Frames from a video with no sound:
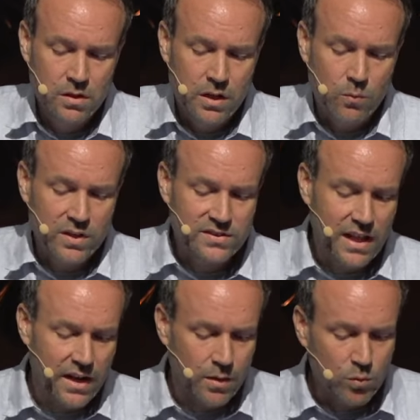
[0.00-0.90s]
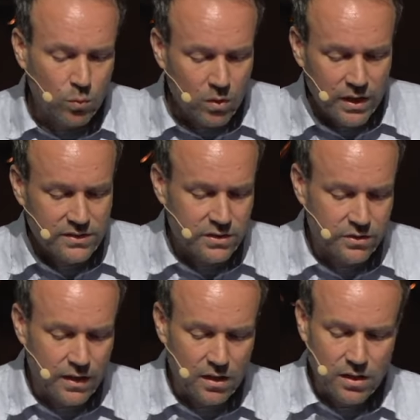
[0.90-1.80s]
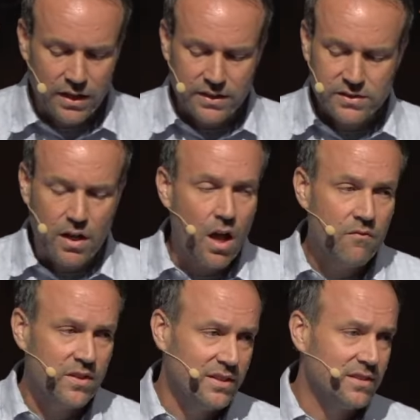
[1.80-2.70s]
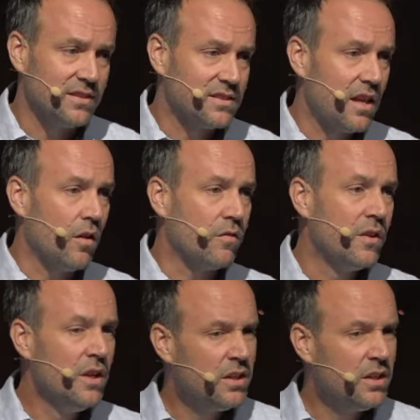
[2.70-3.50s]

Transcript: And what is that? Number one, it's in your outline. It's confidence in self.